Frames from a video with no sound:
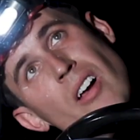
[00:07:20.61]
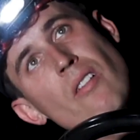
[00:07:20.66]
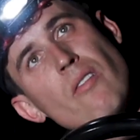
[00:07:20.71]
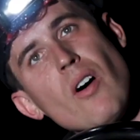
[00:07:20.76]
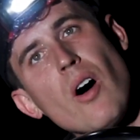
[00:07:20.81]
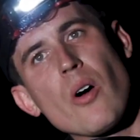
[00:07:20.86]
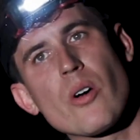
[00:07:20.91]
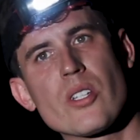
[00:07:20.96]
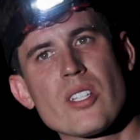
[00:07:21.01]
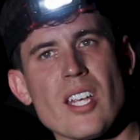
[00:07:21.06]

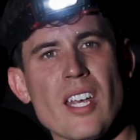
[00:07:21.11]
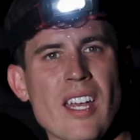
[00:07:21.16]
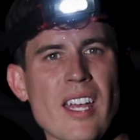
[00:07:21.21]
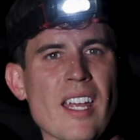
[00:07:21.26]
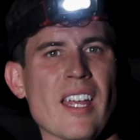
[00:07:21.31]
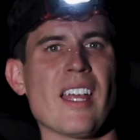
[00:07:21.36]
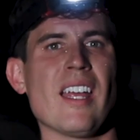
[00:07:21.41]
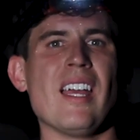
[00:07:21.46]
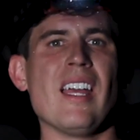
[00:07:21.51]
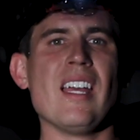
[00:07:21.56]
Folks,
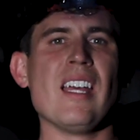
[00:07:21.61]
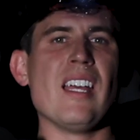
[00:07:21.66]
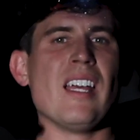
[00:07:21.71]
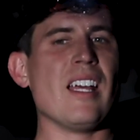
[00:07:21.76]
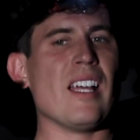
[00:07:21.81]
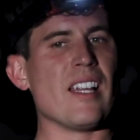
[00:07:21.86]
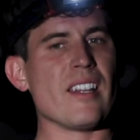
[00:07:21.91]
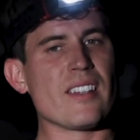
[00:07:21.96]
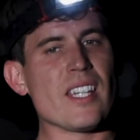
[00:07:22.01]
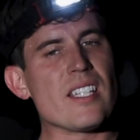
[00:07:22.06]

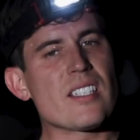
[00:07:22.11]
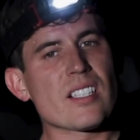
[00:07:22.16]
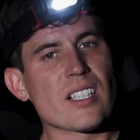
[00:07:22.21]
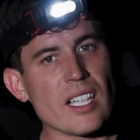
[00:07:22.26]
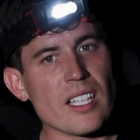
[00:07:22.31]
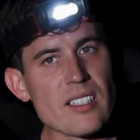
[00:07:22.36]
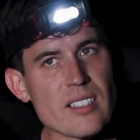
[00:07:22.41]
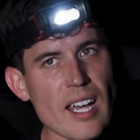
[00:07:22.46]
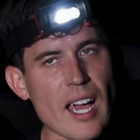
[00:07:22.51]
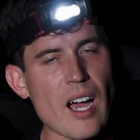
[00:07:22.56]
these
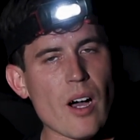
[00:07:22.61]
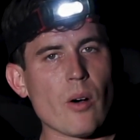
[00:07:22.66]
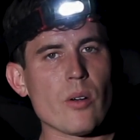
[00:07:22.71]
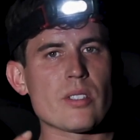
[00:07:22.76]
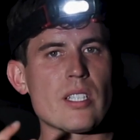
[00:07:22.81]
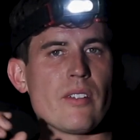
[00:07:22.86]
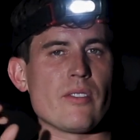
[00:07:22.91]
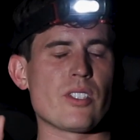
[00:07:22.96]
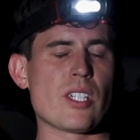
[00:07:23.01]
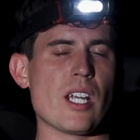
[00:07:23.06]
KLiN towels
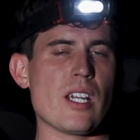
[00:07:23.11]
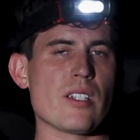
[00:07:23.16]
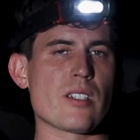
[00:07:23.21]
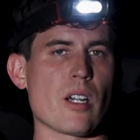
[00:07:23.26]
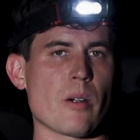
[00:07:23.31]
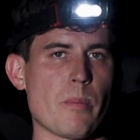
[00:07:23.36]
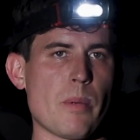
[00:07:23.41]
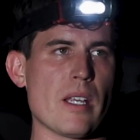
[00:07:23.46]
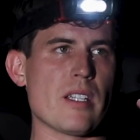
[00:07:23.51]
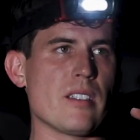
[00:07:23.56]
have changed
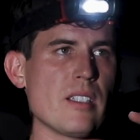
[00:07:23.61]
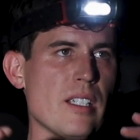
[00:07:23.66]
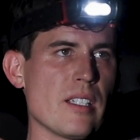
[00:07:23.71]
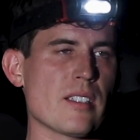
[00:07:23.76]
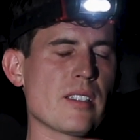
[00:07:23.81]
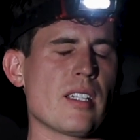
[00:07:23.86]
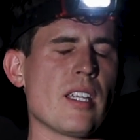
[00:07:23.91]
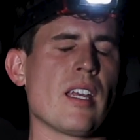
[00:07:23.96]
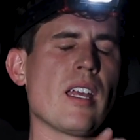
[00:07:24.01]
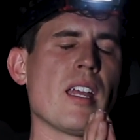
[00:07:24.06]
our
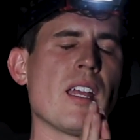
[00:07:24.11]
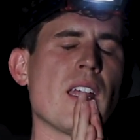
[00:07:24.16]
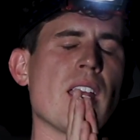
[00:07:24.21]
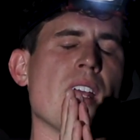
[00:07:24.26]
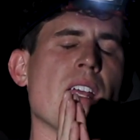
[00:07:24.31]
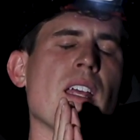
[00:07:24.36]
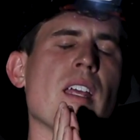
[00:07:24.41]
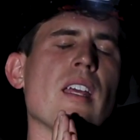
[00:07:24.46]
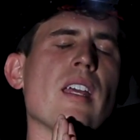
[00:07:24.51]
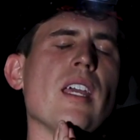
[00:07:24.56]
business.
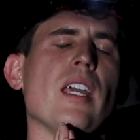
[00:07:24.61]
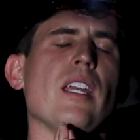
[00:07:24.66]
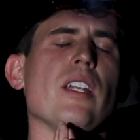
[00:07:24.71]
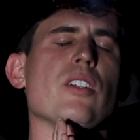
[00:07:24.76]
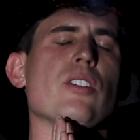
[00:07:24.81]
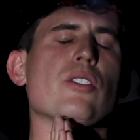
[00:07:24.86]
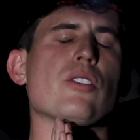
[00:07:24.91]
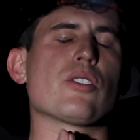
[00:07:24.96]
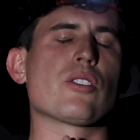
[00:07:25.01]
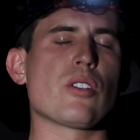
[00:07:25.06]
It
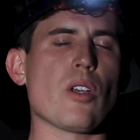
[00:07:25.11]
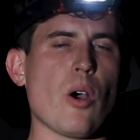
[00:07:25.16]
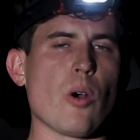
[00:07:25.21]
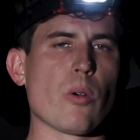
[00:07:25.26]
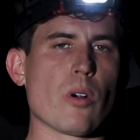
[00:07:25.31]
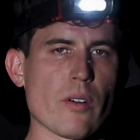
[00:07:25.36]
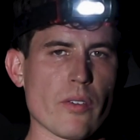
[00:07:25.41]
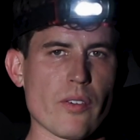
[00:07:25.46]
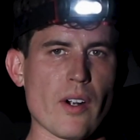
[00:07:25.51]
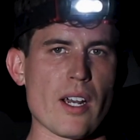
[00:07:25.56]
is so
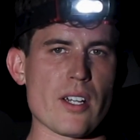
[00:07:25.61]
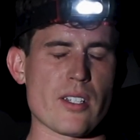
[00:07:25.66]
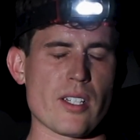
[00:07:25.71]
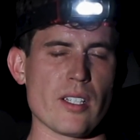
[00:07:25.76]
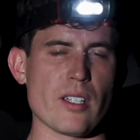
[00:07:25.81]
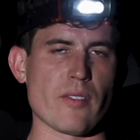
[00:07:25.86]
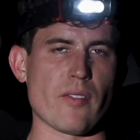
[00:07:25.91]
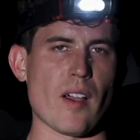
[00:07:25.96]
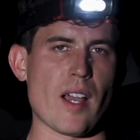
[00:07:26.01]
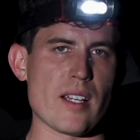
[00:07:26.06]

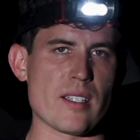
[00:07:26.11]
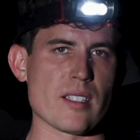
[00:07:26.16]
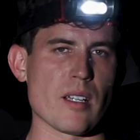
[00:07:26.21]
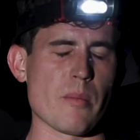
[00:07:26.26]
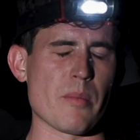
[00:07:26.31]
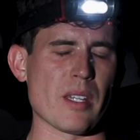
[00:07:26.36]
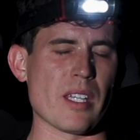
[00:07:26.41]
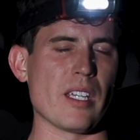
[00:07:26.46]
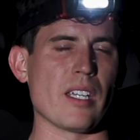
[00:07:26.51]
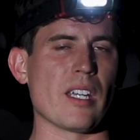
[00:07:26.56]
refreshing to find
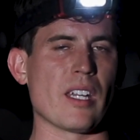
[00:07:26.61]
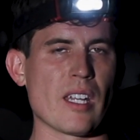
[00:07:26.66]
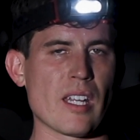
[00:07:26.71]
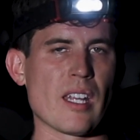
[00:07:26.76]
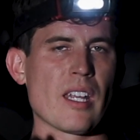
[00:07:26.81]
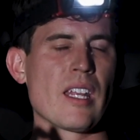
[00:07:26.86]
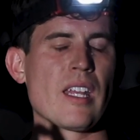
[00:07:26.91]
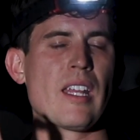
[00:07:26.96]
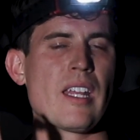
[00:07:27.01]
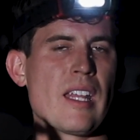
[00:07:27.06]
something
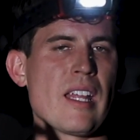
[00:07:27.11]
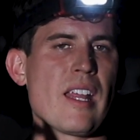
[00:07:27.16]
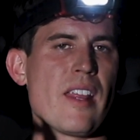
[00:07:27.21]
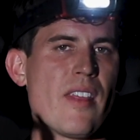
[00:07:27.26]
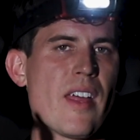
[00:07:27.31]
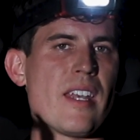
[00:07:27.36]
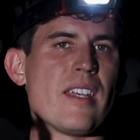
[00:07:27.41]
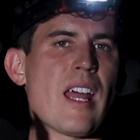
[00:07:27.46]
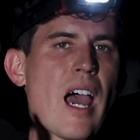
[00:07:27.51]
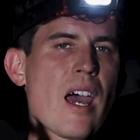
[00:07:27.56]

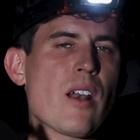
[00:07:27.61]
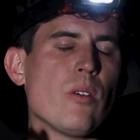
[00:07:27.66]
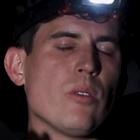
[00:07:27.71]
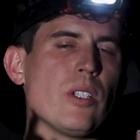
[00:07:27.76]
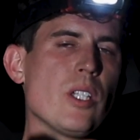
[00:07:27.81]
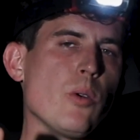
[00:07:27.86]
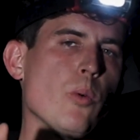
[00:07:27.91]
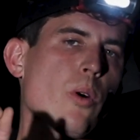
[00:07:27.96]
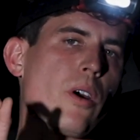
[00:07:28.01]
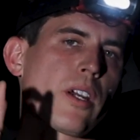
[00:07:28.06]
that not
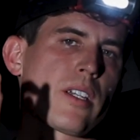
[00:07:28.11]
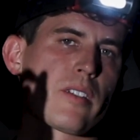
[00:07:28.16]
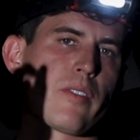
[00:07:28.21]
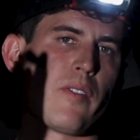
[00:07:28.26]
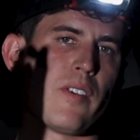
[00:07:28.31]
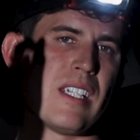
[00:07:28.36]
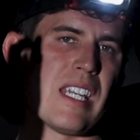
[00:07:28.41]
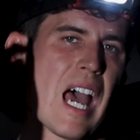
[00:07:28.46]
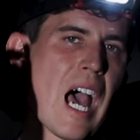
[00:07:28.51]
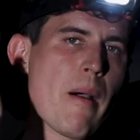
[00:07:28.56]
only works
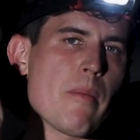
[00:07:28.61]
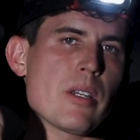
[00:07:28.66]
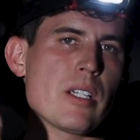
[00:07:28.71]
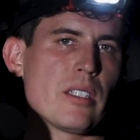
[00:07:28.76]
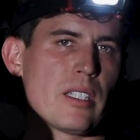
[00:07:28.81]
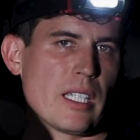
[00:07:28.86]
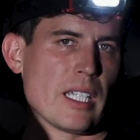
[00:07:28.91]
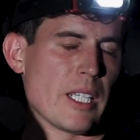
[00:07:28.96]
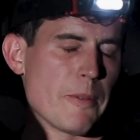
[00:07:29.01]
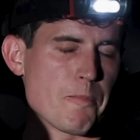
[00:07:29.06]

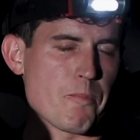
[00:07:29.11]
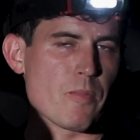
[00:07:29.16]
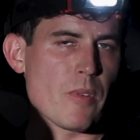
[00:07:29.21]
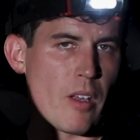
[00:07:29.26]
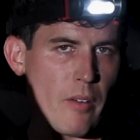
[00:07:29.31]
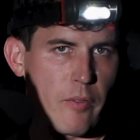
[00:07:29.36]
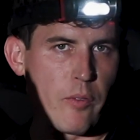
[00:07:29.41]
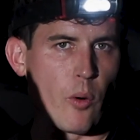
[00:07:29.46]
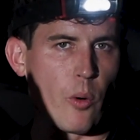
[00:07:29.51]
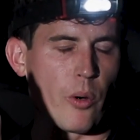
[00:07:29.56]
phenomenally
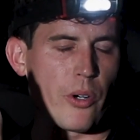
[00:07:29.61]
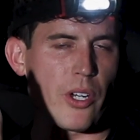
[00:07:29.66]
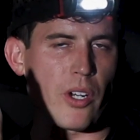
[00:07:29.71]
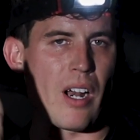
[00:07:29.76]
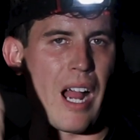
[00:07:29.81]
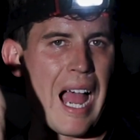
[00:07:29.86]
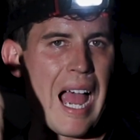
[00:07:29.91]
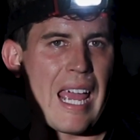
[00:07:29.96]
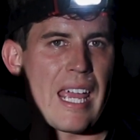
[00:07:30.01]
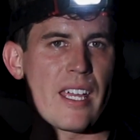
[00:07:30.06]
for your
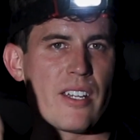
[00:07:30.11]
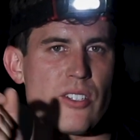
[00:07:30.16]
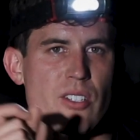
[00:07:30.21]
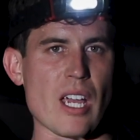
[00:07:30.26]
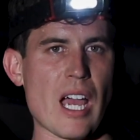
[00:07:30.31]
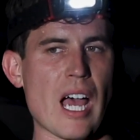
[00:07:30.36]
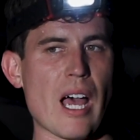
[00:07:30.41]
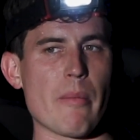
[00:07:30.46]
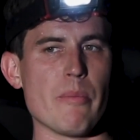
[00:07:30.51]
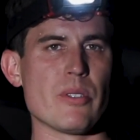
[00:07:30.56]
high-end
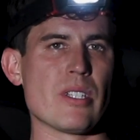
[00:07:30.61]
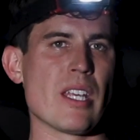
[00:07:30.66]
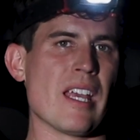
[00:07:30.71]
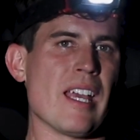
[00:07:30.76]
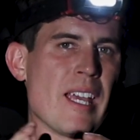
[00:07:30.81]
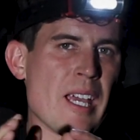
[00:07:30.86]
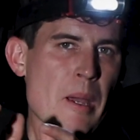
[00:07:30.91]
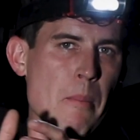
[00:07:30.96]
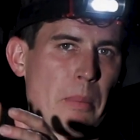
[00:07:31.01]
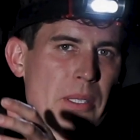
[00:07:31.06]
jobs,
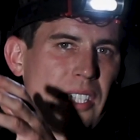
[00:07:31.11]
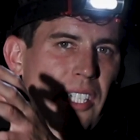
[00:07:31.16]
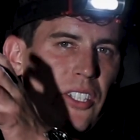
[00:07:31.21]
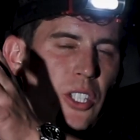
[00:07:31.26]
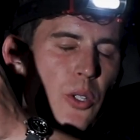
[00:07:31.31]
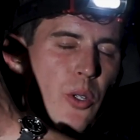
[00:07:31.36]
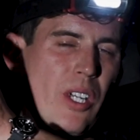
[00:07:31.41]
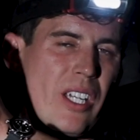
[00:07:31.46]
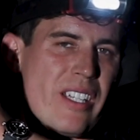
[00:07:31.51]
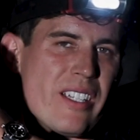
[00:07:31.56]
but that
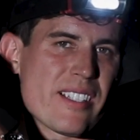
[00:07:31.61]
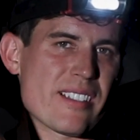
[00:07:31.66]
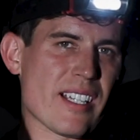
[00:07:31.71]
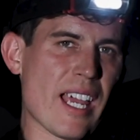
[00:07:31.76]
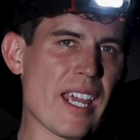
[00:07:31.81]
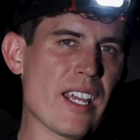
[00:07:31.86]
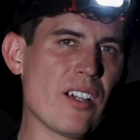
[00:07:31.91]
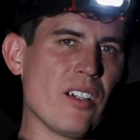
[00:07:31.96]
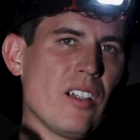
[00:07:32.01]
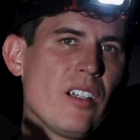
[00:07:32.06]
you can
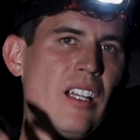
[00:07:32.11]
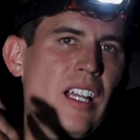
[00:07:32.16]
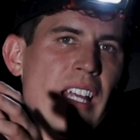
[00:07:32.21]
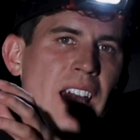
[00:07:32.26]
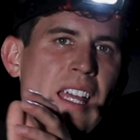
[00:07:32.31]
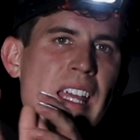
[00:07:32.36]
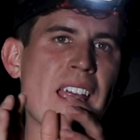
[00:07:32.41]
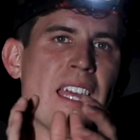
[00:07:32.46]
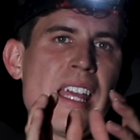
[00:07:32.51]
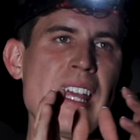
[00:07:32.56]
cycle
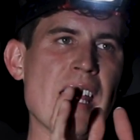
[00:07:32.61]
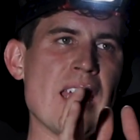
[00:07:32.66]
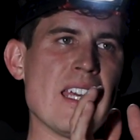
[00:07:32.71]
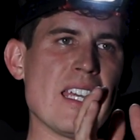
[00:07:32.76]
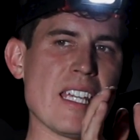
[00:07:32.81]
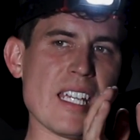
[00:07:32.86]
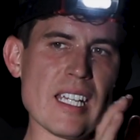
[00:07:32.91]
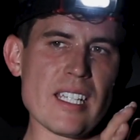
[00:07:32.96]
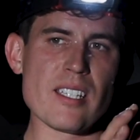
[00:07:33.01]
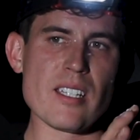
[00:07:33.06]

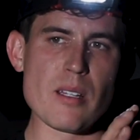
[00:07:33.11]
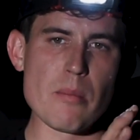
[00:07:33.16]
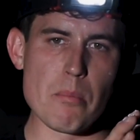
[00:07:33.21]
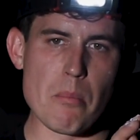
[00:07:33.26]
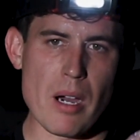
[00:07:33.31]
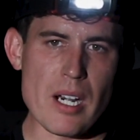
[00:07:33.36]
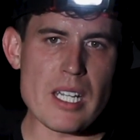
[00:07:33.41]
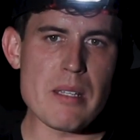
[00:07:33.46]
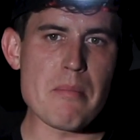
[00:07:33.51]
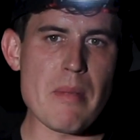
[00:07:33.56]
into the
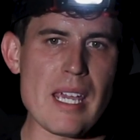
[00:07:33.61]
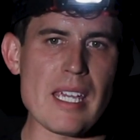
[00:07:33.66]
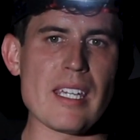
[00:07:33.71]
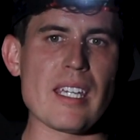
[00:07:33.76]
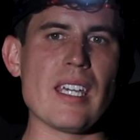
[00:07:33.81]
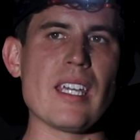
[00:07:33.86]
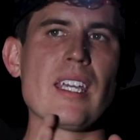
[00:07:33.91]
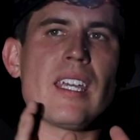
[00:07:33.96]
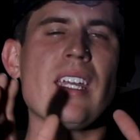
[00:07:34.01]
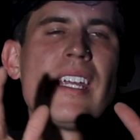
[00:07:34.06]

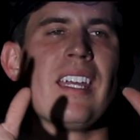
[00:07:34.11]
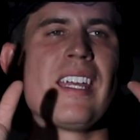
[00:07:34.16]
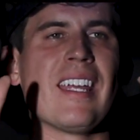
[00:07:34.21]
money-making,